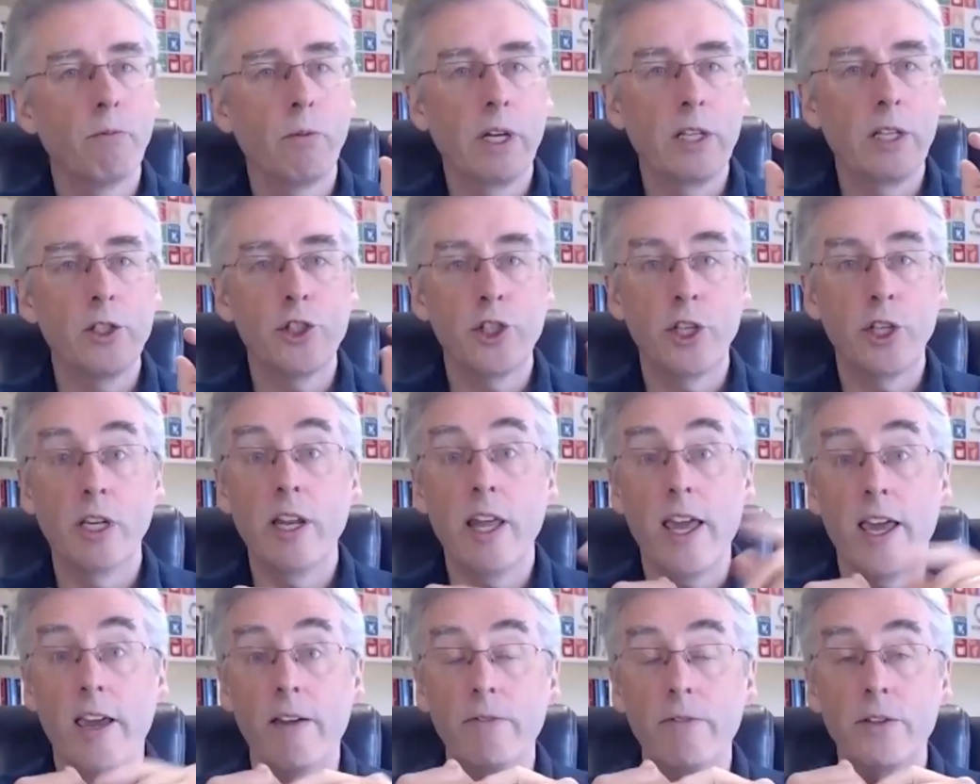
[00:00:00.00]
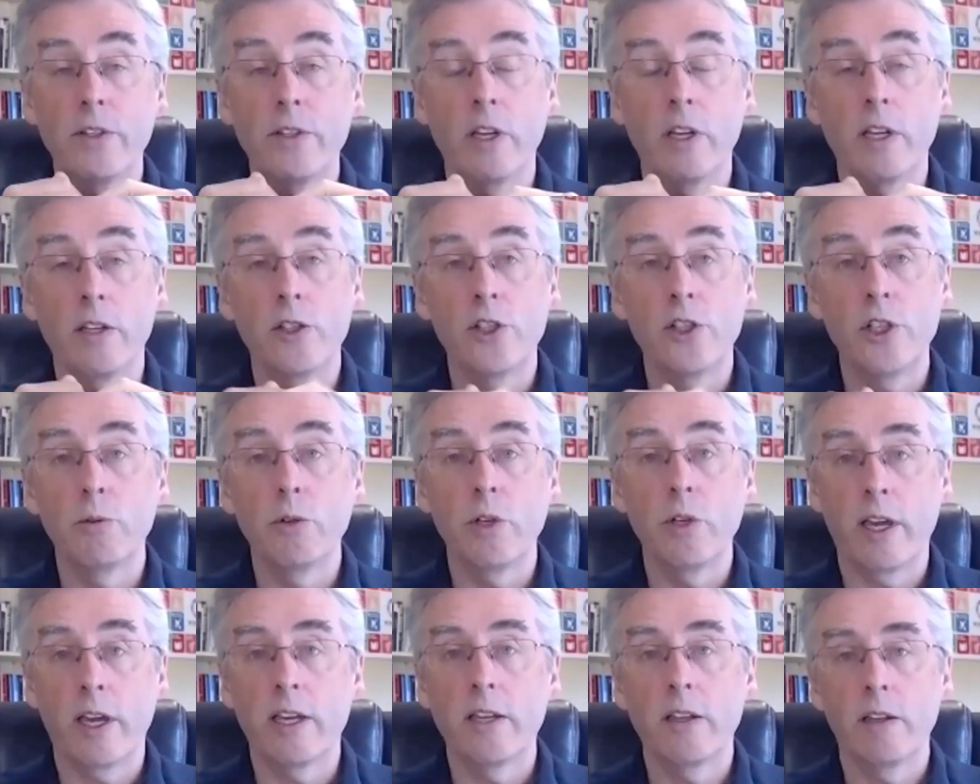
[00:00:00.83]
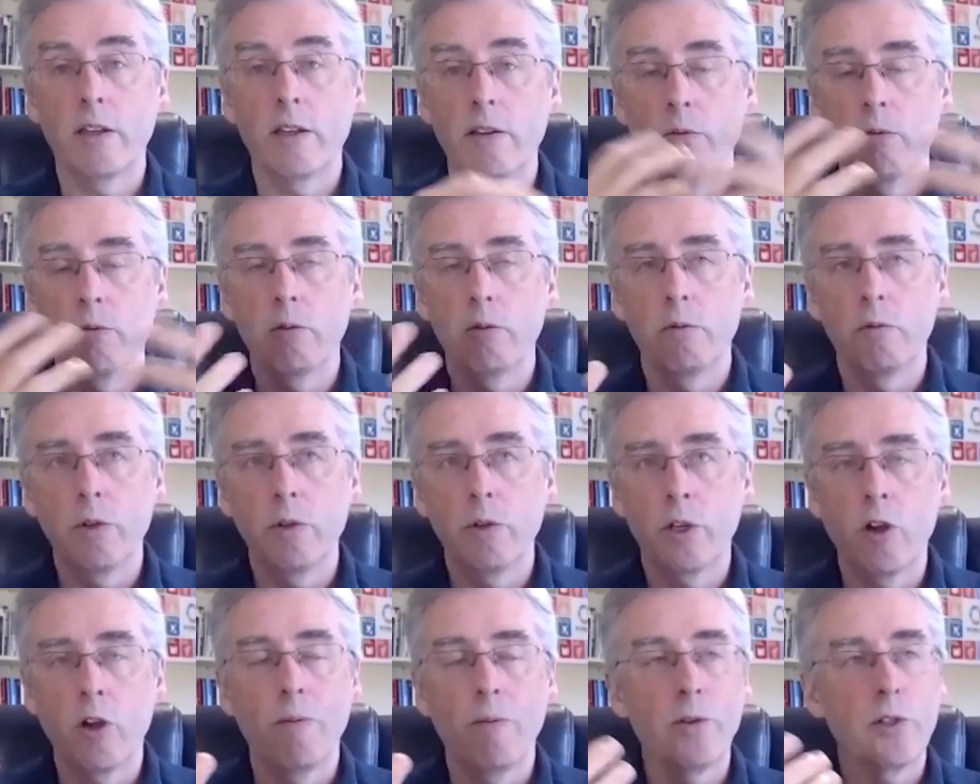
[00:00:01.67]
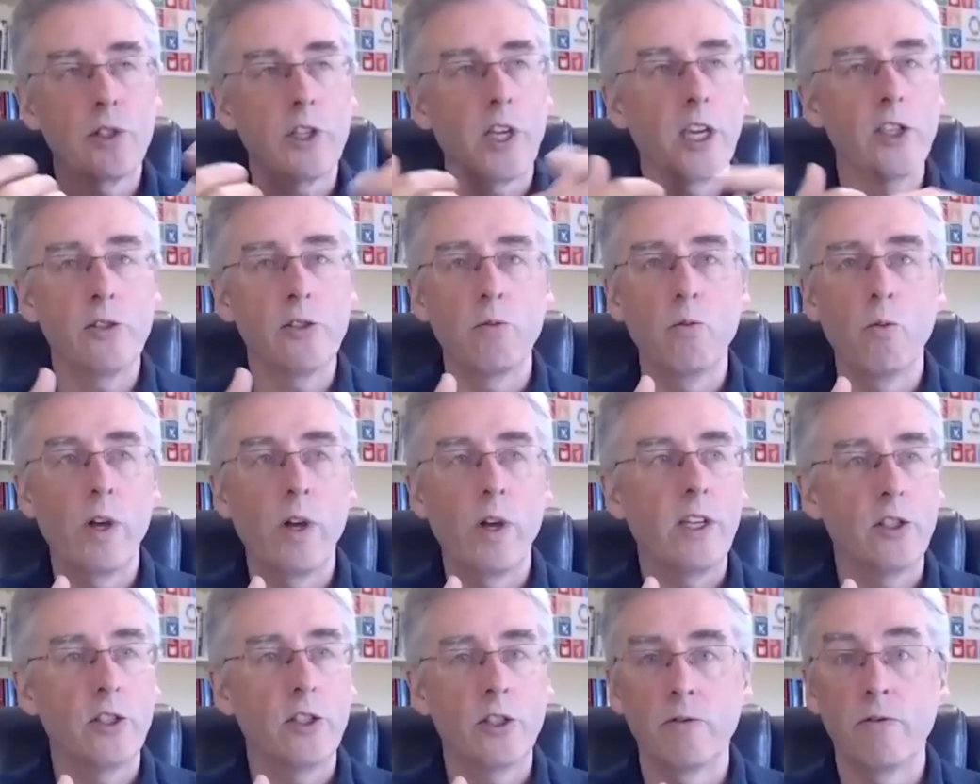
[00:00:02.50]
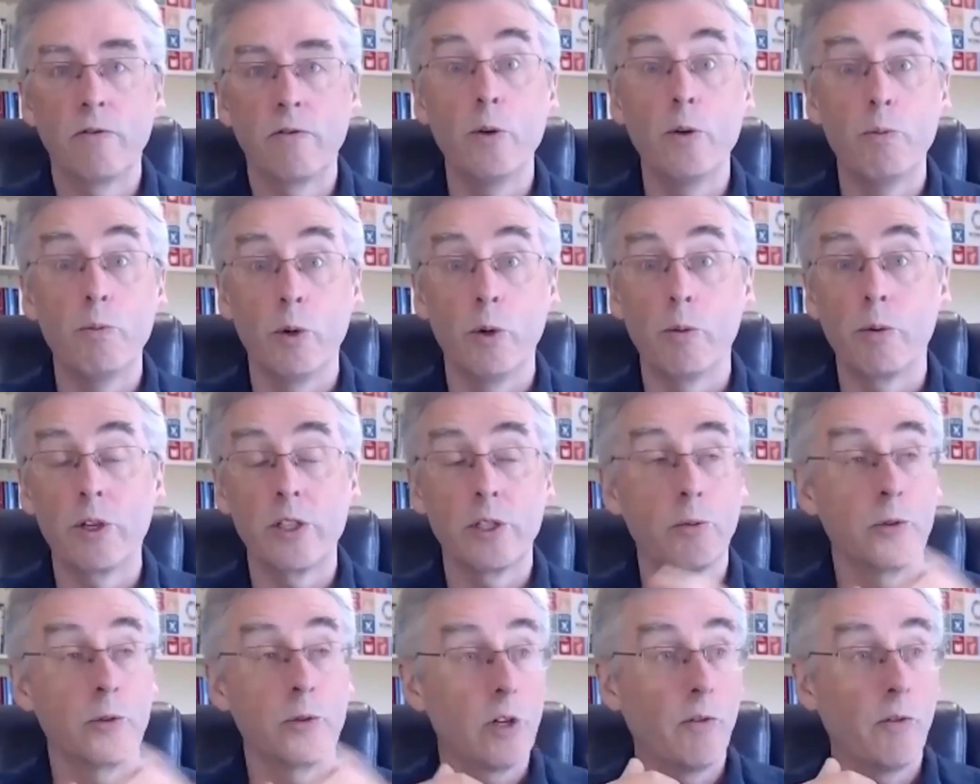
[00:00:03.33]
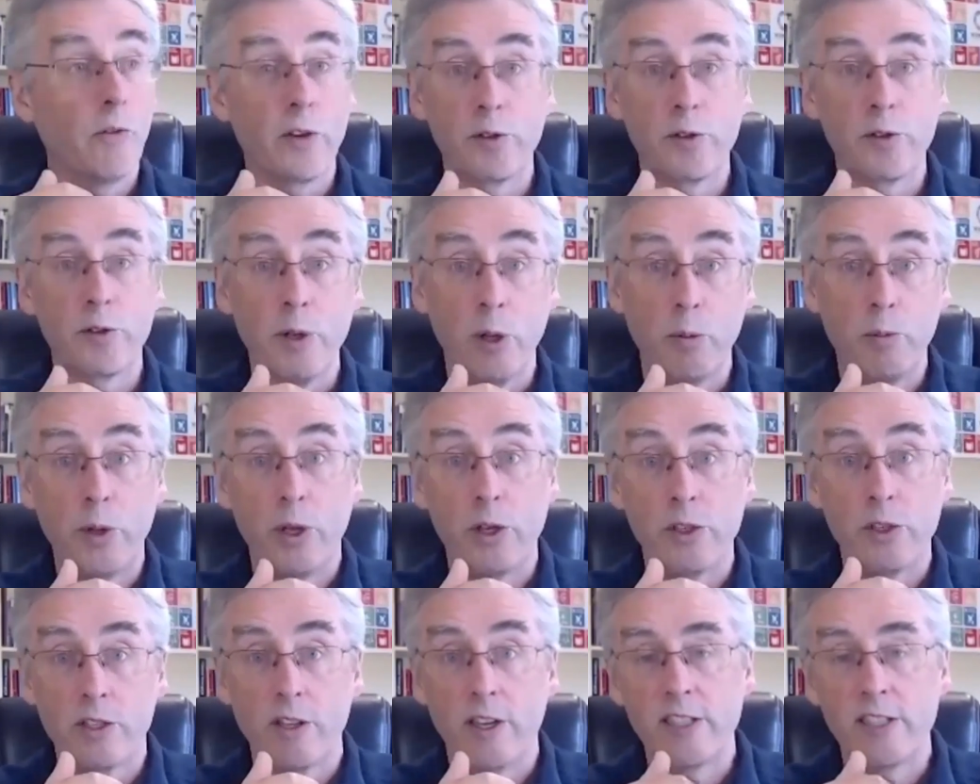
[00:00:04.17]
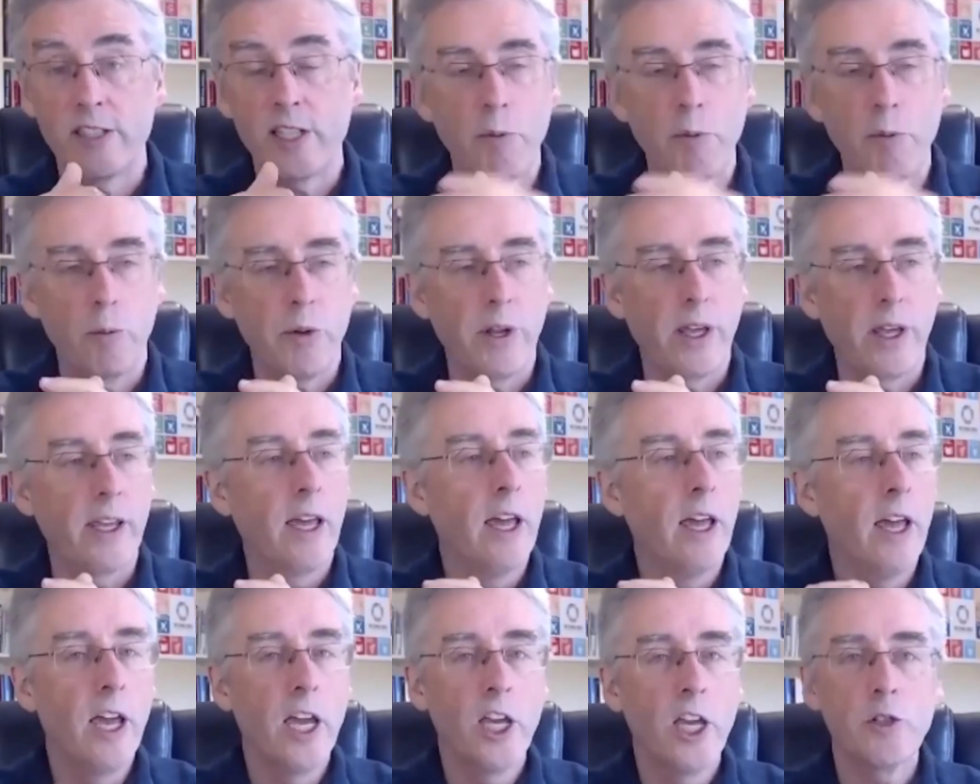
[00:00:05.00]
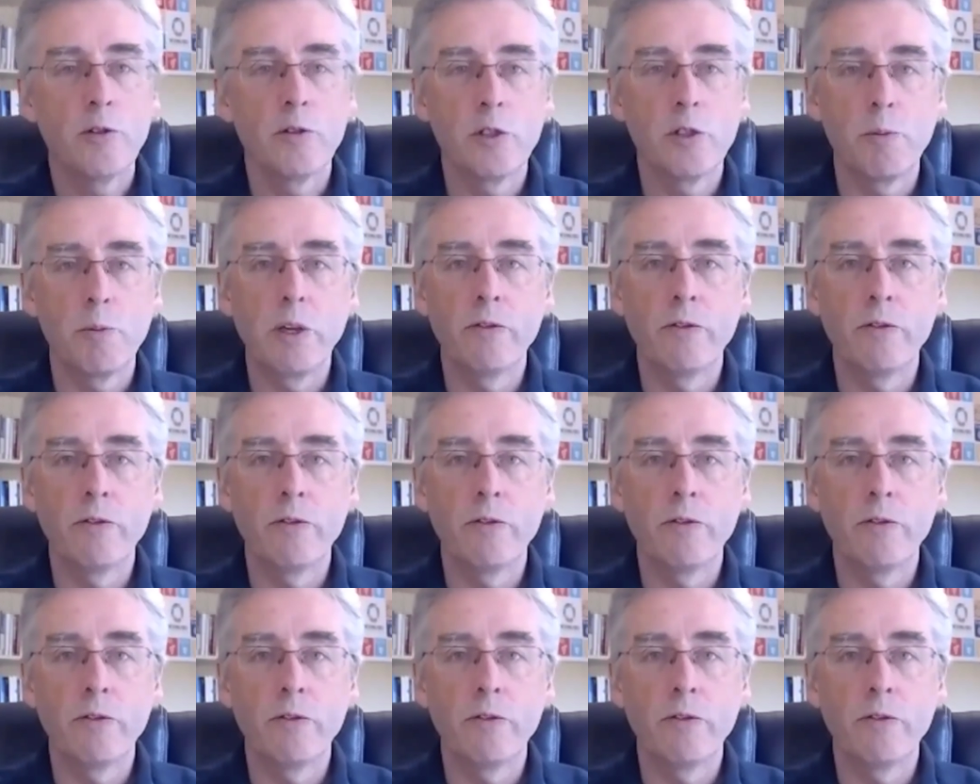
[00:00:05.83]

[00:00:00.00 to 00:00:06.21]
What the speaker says: she left, and the conversation went to football, because it was obvious from her personalised number plate she was a big